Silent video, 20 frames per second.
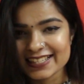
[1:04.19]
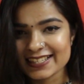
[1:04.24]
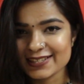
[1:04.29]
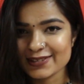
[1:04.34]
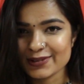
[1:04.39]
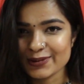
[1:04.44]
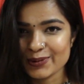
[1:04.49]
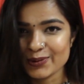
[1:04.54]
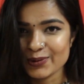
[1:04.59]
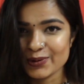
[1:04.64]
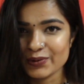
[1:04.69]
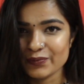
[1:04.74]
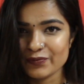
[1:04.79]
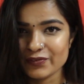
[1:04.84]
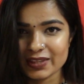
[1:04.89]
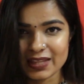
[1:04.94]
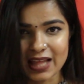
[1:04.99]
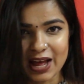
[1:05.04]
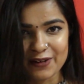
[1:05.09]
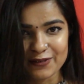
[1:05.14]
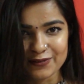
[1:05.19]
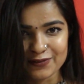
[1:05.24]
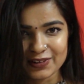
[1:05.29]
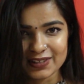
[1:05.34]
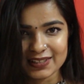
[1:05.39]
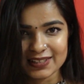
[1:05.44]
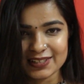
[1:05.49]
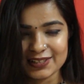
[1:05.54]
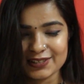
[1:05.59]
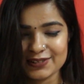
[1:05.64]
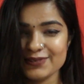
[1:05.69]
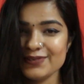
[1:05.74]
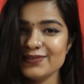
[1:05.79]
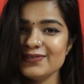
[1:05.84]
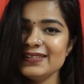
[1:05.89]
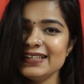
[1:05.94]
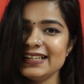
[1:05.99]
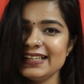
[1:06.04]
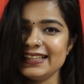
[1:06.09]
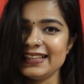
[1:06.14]
So without further
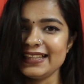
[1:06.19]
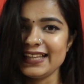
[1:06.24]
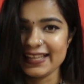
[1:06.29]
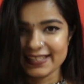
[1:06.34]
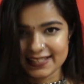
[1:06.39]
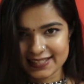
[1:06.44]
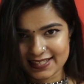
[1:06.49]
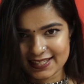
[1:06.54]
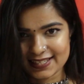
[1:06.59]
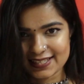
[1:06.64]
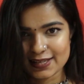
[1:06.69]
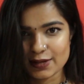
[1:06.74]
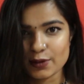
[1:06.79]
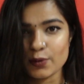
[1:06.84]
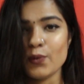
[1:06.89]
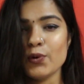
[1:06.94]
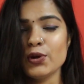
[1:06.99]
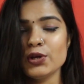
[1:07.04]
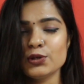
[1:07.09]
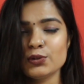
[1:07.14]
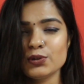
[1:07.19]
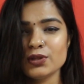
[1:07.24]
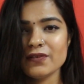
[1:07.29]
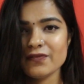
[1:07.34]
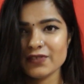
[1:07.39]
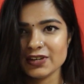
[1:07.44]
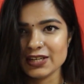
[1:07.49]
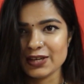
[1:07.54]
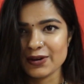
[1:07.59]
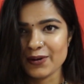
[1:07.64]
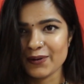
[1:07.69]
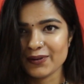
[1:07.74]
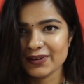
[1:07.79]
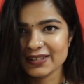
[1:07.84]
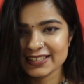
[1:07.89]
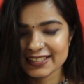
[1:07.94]
ado, let's go into the video.